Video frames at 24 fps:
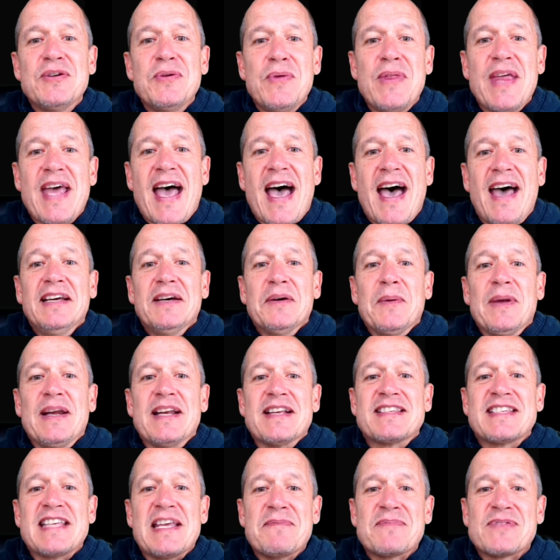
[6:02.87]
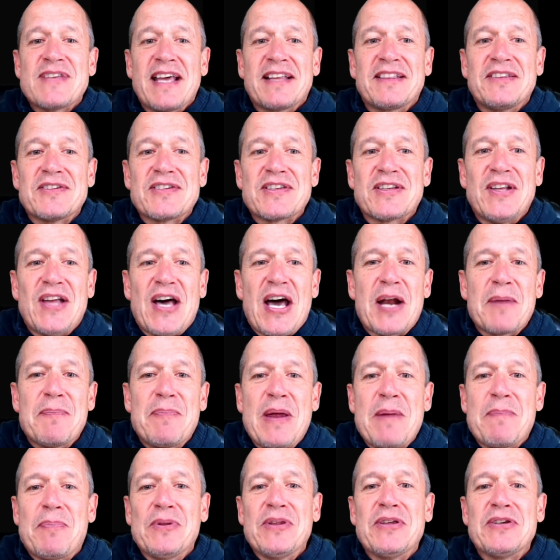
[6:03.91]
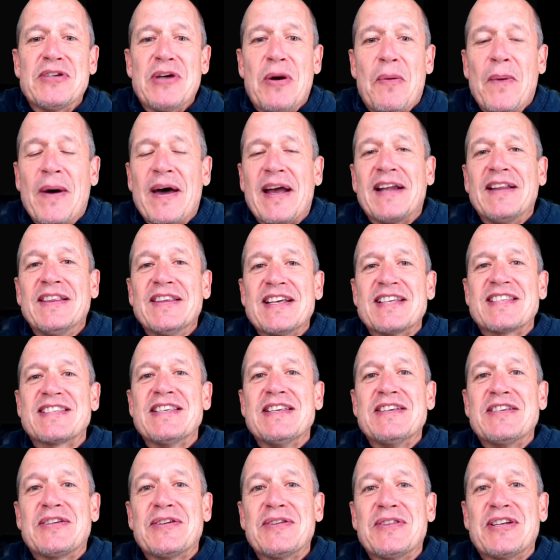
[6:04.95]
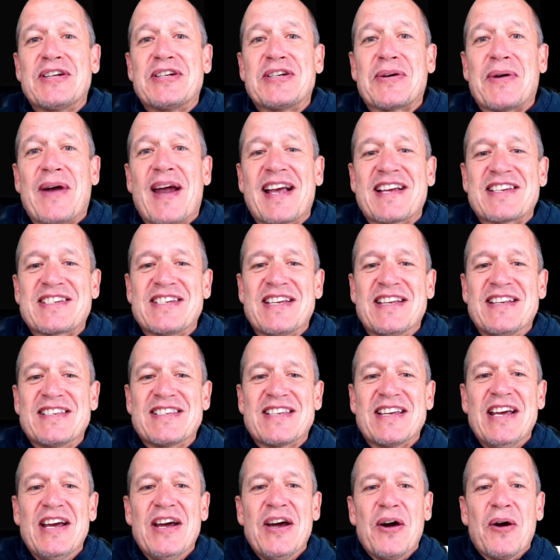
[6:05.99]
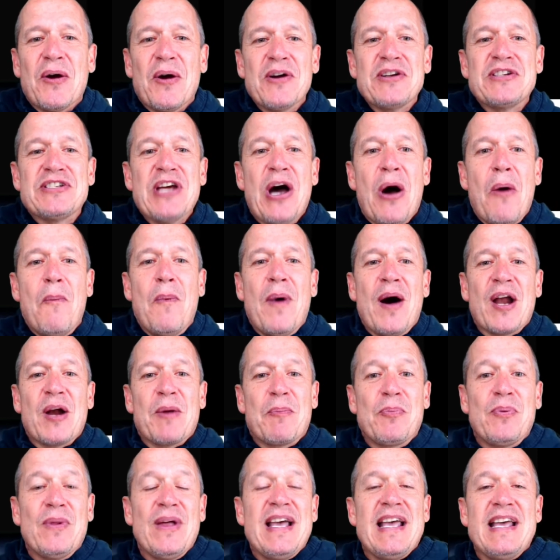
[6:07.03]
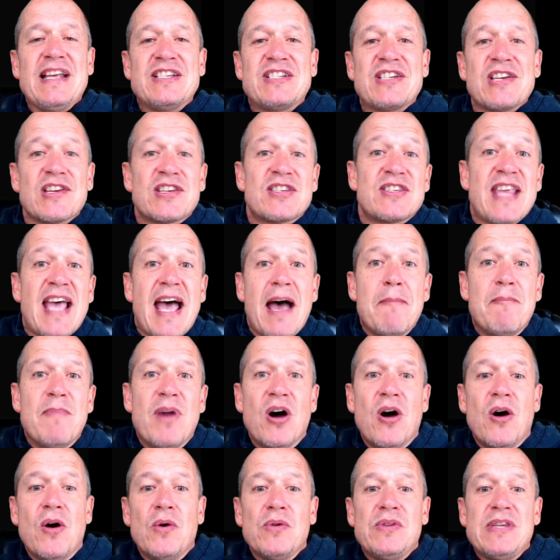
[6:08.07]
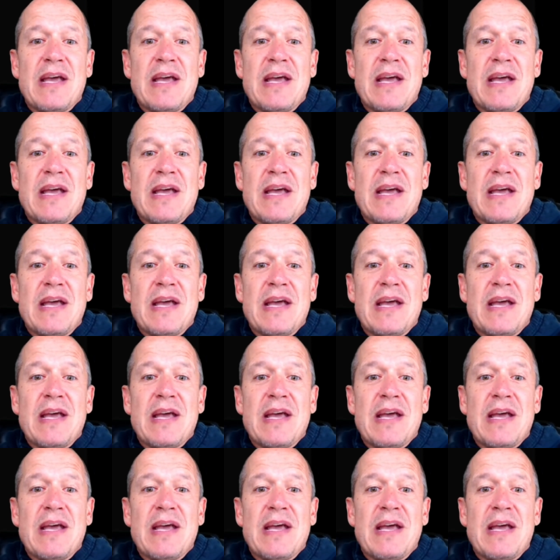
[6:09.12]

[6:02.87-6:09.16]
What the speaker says: that when it seems like there's a lot of people that don't want to listen to the directions or don't want to play just that mode.